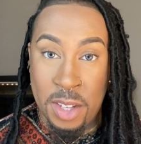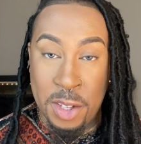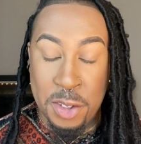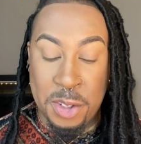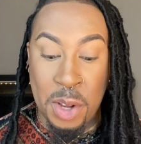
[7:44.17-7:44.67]

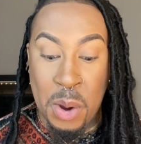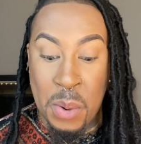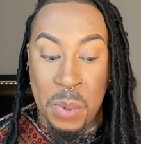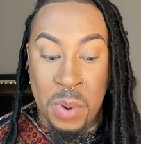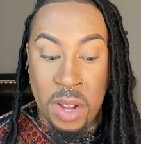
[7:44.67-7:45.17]

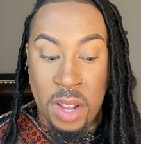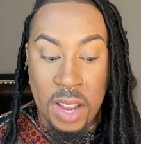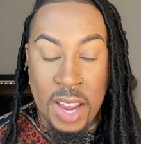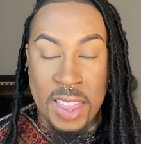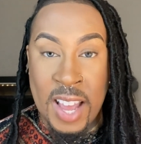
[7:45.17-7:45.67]
So,
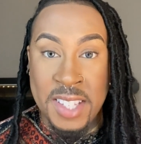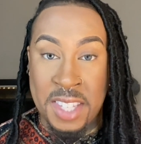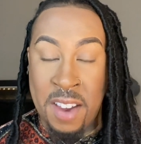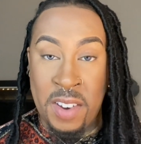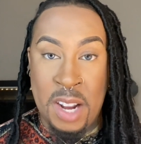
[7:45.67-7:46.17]
and that's
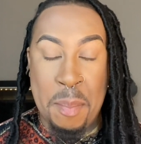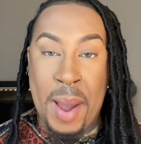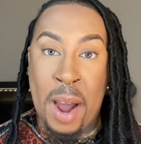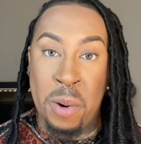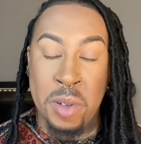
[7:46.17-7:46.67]
giving it
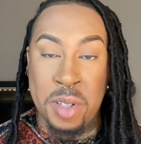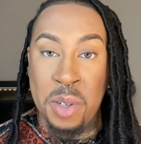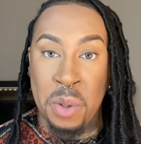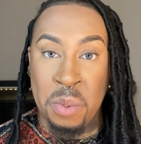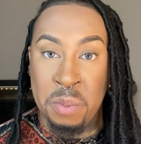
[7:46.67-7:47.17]
power
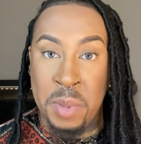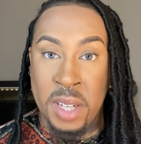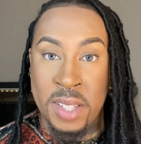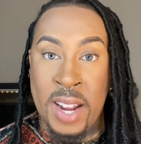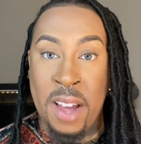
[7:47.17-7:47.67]
too,
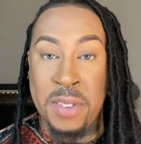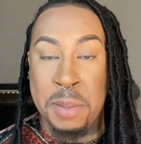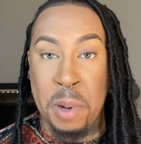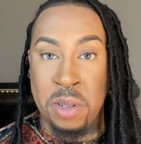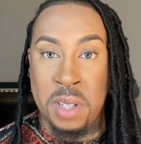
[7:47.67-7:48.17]
because now this
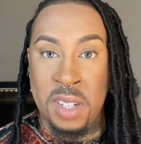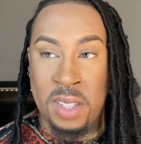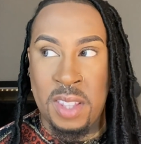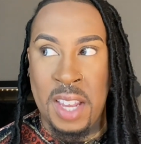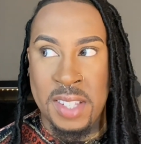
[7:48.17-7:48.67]
person
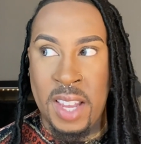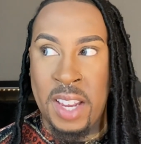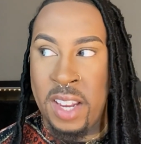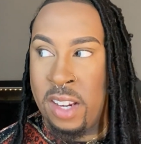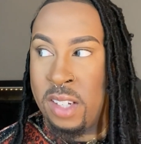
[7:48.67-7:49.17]
thinks they
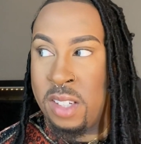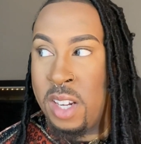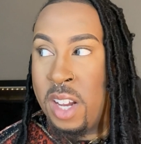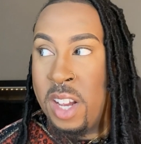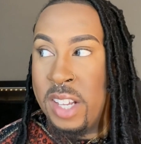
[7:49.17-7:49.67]
can
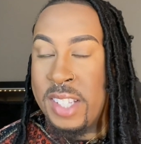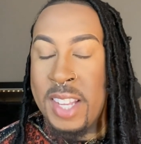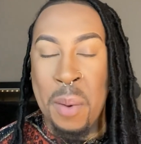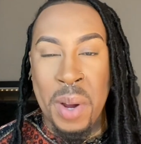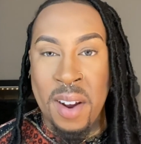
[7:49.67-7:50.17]

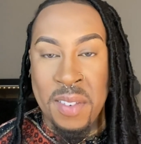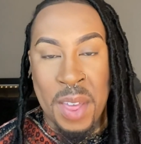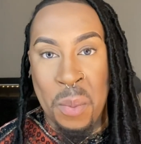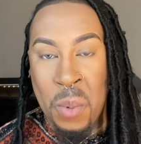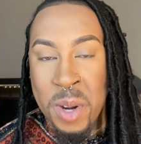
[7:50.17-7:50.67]
say whatever
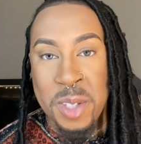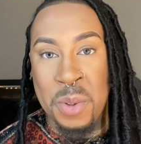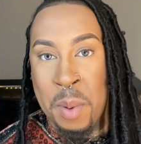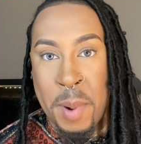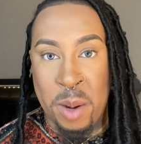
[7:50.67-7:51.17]
they want
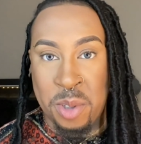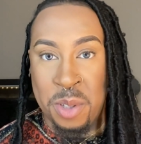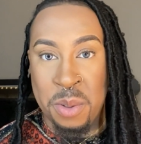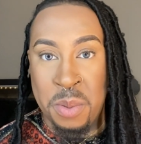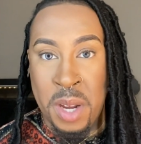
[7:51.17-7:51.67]
to about
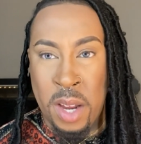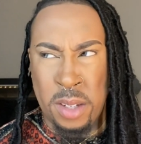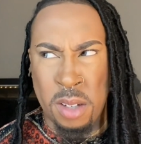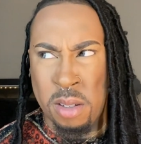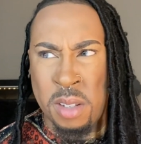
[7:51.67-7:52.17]
you, and
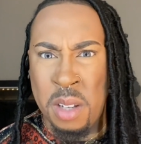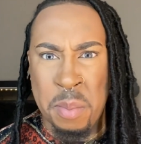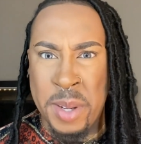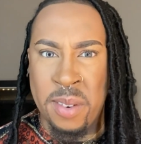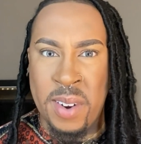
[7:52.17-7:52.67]
you'll still
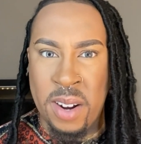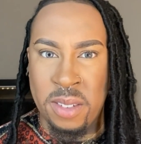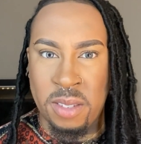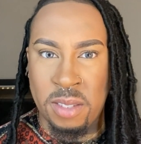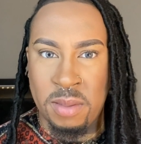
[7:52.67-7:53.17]
be
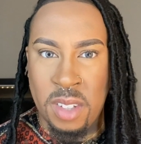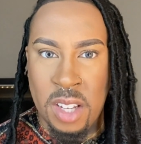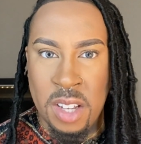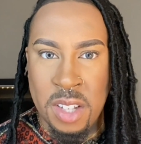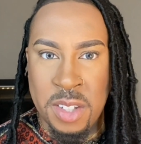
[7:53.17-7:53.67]
around.
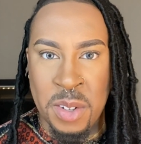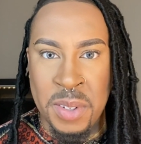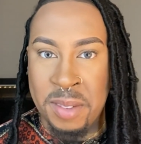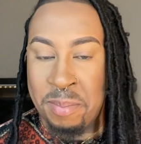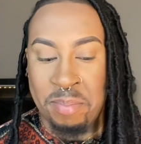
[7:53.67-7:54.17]

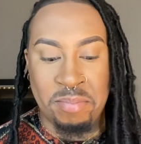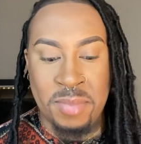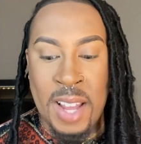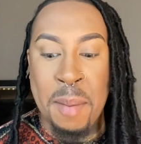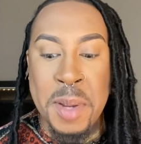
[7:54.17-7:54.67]
So
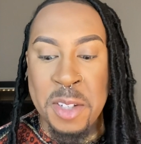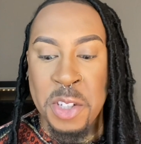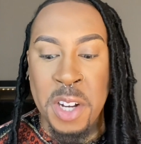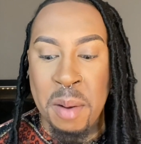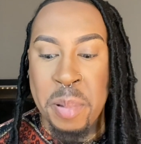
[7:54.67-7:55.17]
that means you're
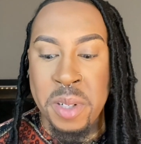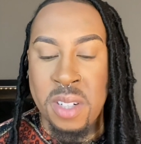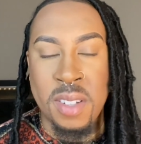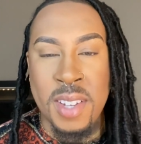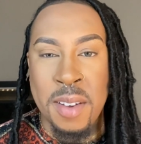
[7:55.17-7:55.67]
going to put
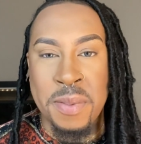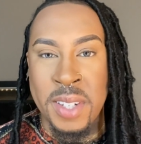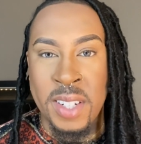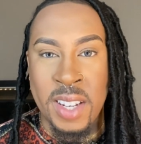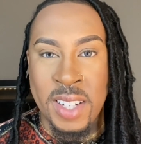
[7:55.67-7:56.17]
yourself
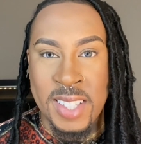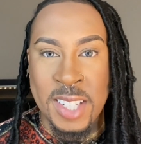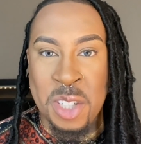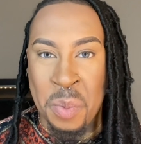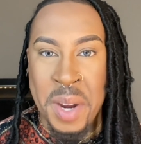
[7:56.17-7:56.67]
in a
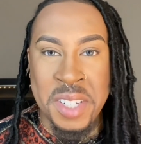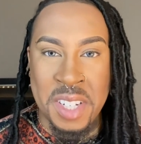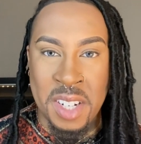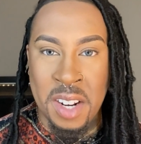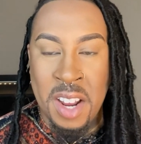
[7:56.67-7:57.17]

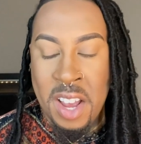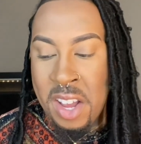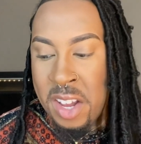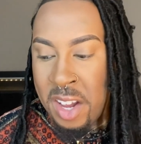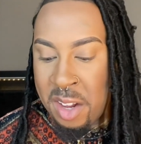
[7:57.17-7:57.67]
situation,
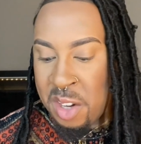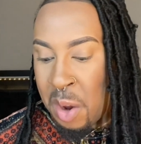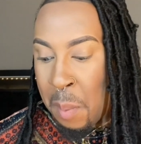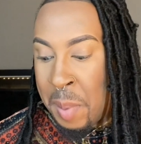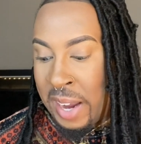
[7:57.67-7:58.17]

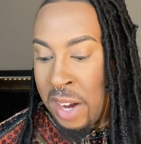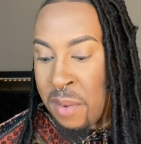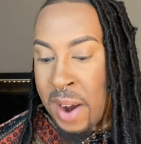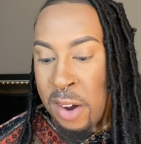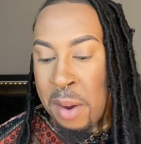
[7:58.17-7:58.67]
being
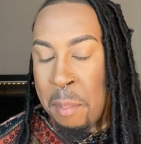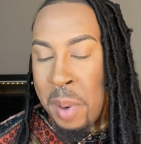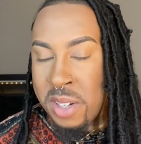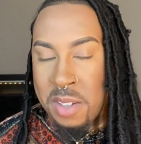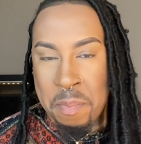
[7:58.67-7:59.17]
around a
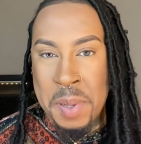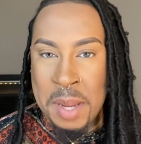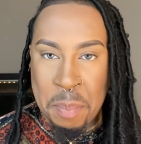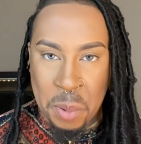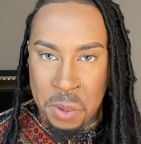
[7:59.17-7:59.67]
bunch of
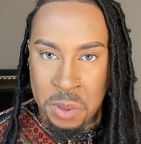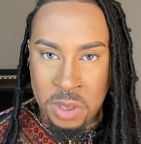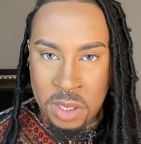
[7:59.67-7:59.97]
people